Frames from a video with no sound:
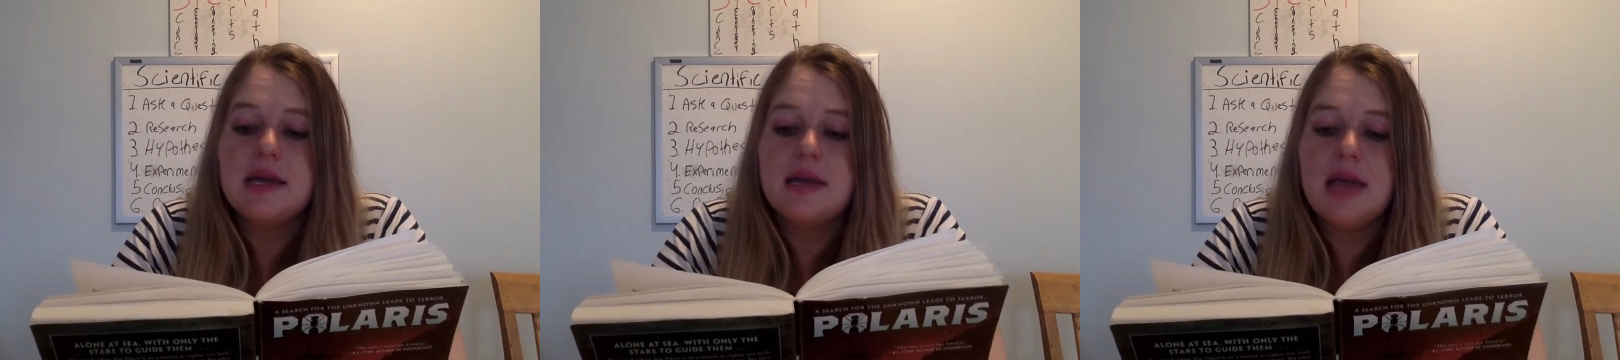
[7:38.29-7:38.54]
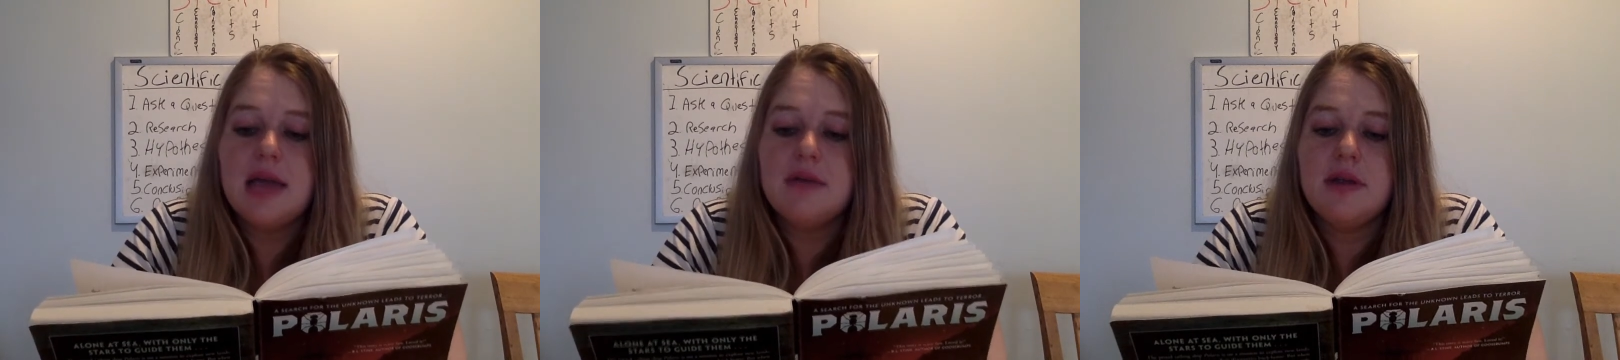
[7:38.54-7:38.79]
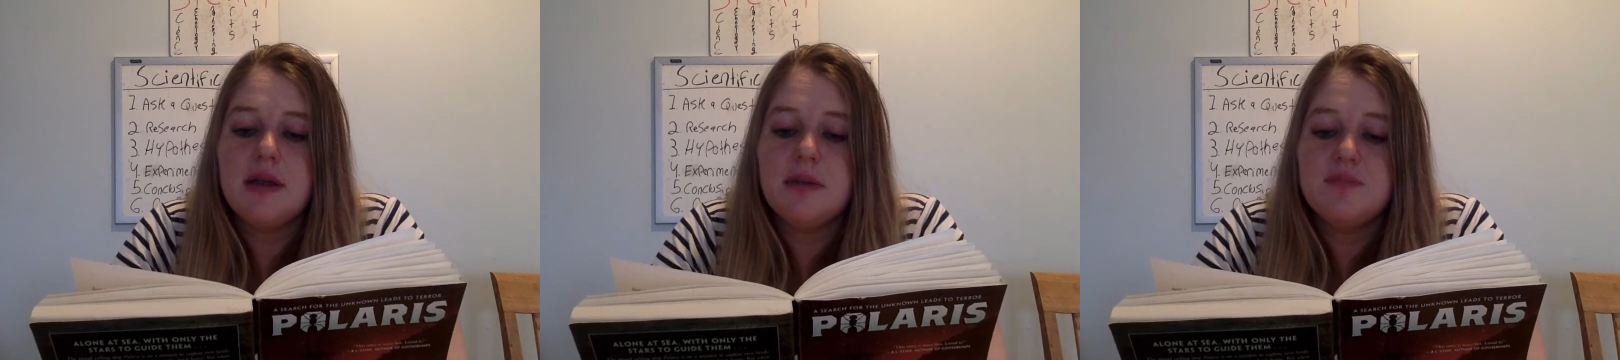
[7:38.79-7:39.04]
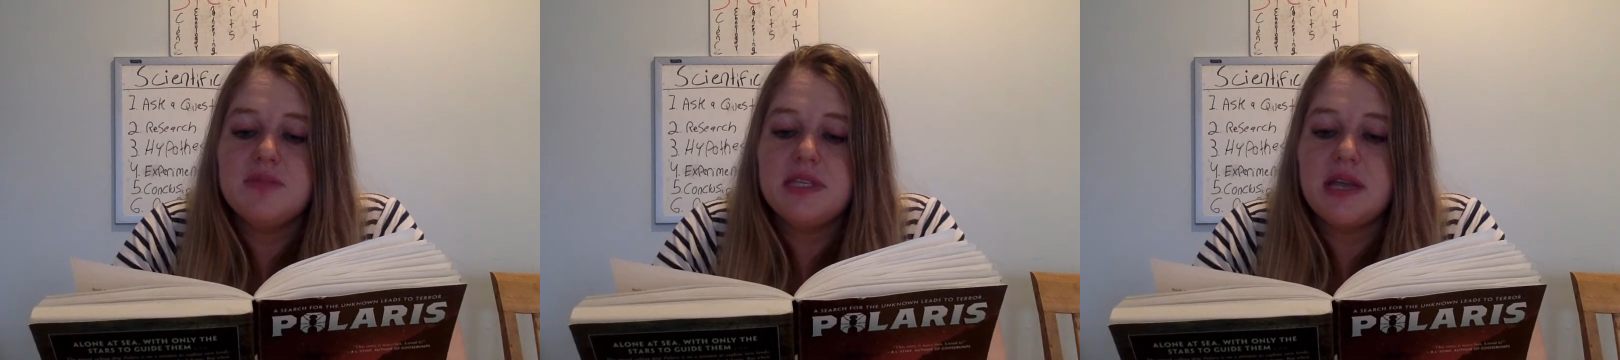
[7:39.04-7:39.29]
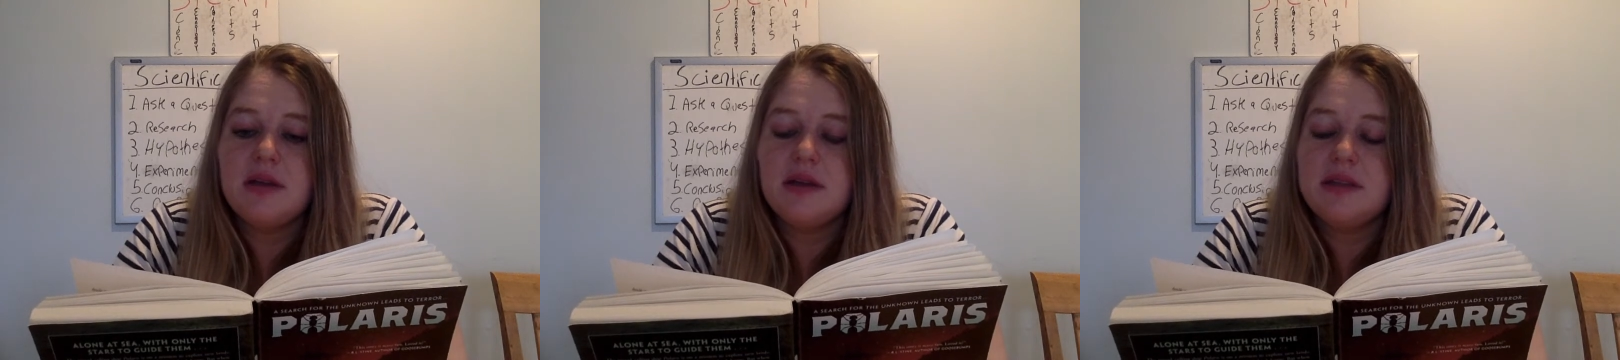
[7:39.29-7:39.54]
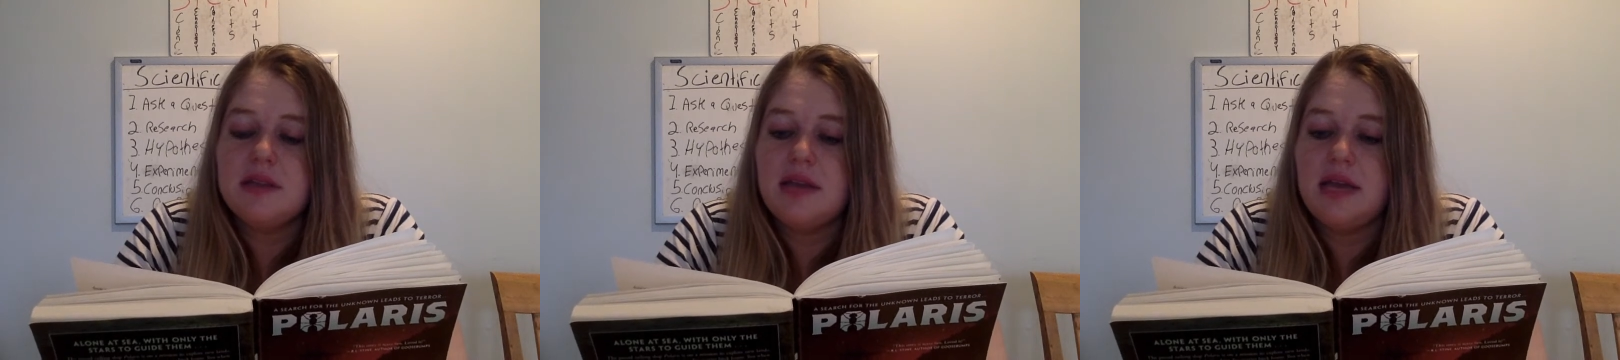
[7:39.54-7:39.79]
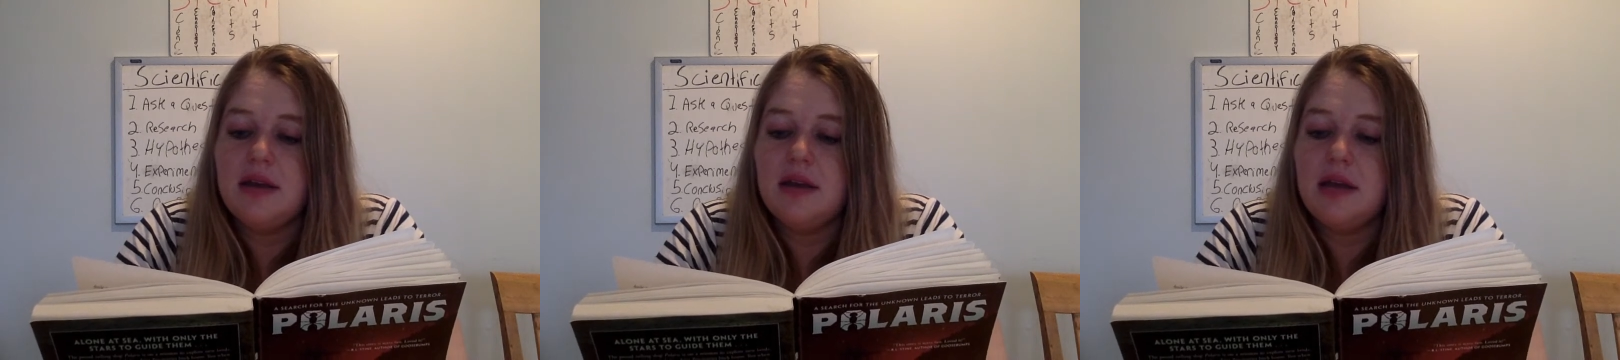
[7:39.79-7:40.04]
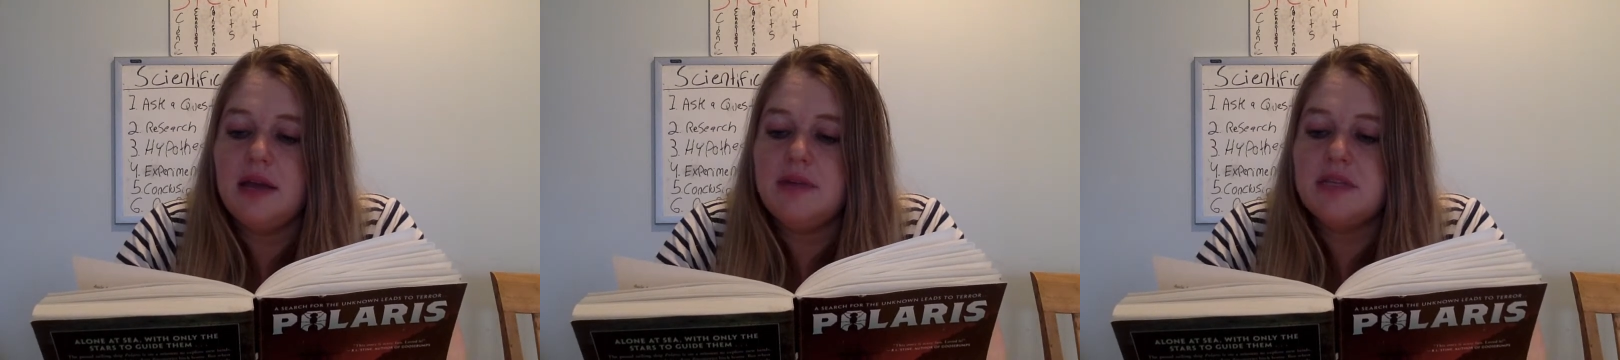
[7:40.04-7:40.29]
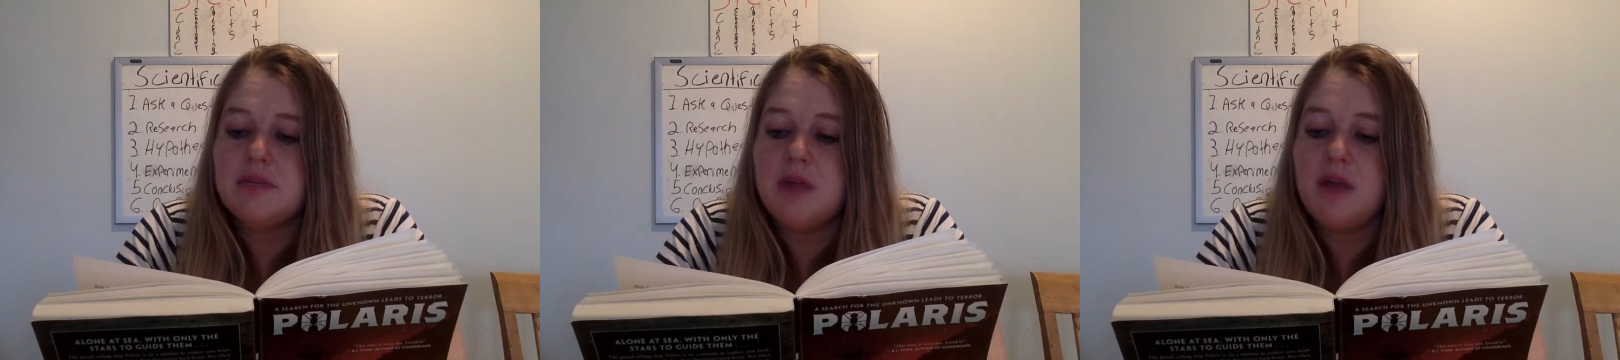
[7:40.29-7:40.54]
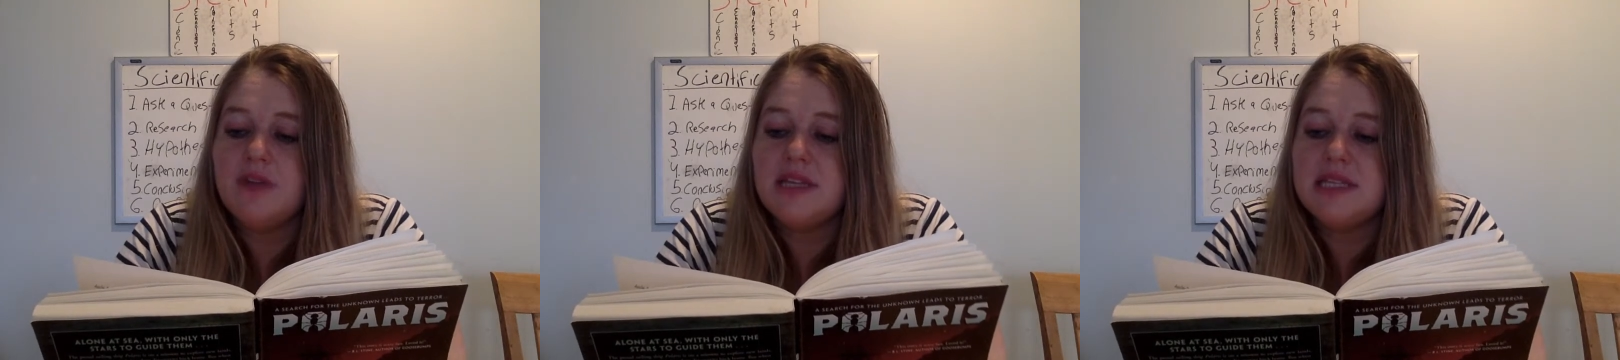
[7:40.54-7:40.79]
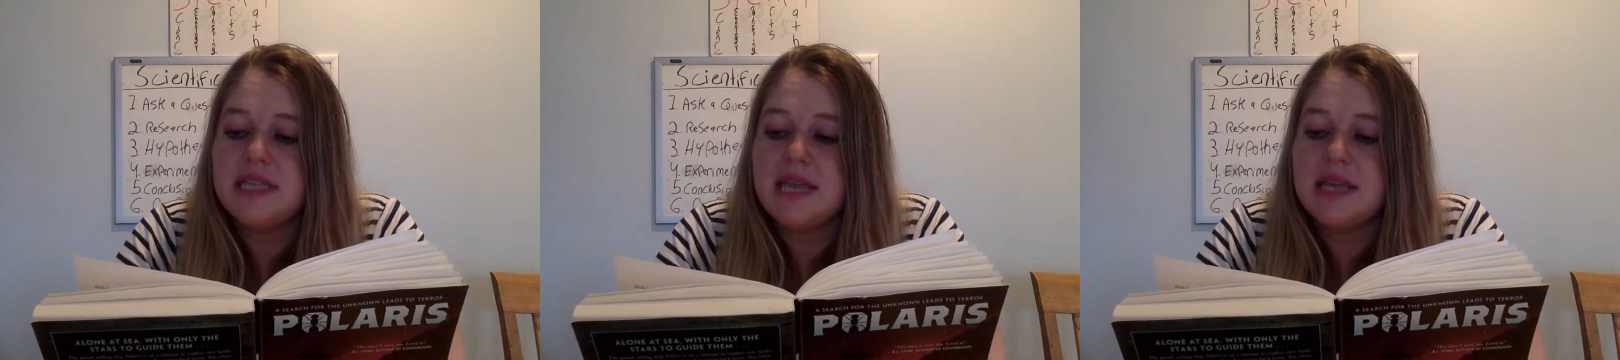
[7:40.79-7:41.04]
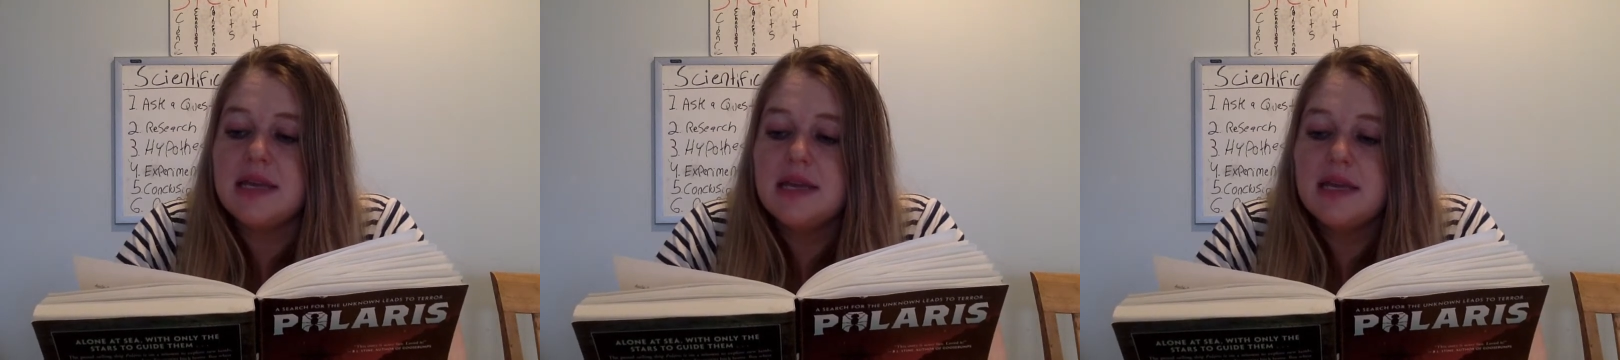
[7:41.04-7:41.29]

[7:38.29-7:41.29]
Henry stared at the latter. It was a marvelous thing,